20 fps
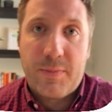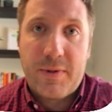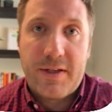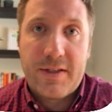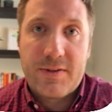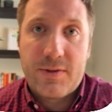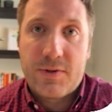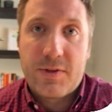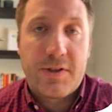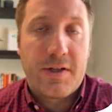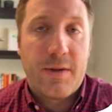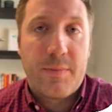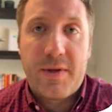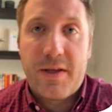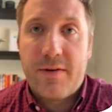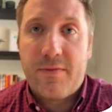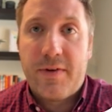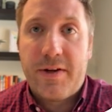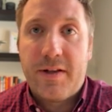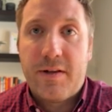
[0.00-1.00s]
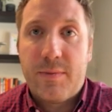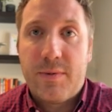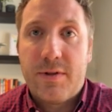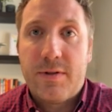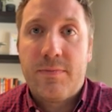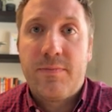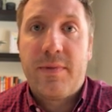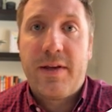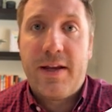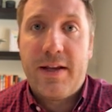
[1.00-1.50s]
because those are going to be
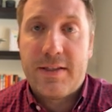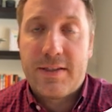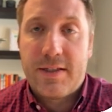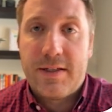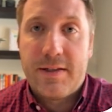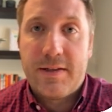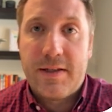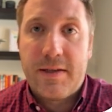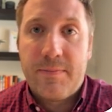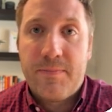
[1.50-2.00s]
available instantly.